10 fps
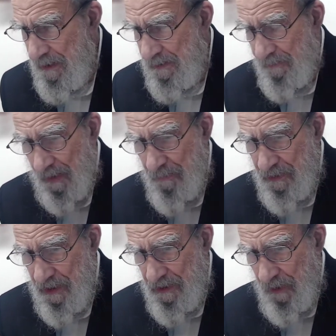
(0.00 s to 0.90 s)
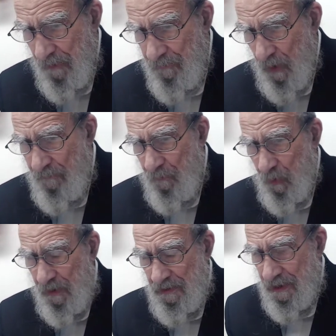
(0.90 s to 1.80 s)
The very beginning of, the
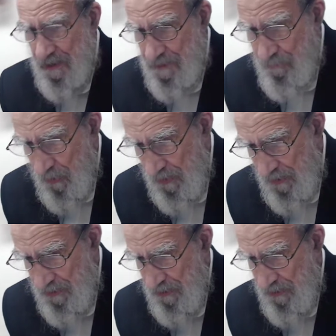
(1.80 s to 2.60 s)
world is Bor The